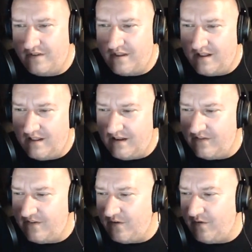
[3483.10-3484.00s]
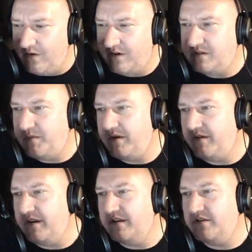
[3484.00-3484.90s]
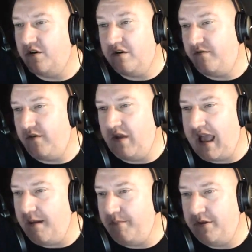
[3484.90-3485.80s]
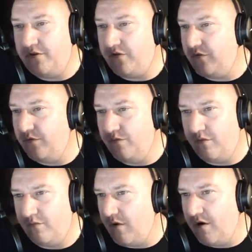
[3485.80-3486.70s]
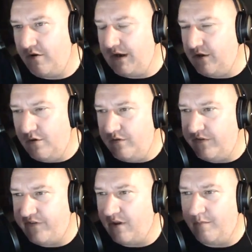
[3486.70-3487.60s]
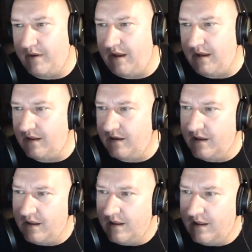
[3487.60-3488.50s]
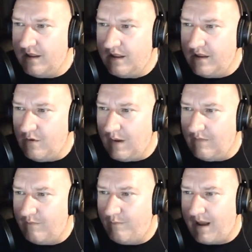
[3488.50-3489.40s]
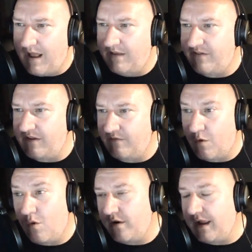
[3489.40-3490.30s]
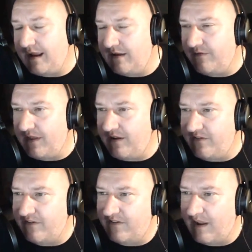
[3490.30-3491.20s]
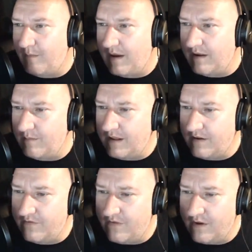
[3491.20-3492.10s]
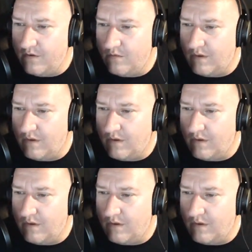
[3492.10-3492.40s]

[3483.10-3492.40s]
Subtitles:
Let us know your experience. Or if you happen to already know this company and you have positive or negative things to say about them, let us know.